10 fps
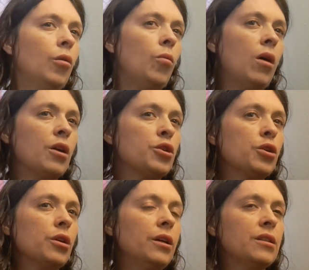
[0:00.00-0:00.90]

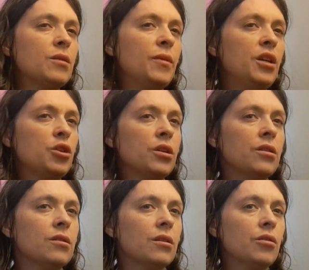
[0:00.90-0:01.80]
watch his
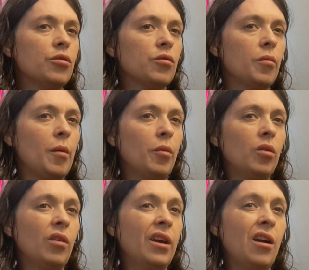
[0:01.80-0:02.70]
speeches and just
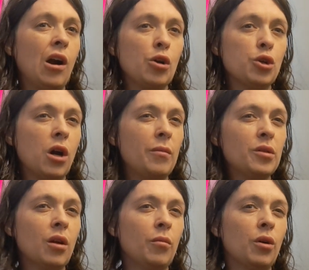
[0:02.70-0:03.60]
remember, like, our jobs
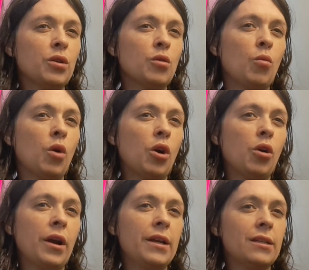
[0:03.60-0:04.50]
numbers were
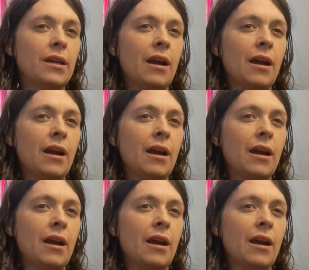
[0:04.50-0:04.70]
crazy.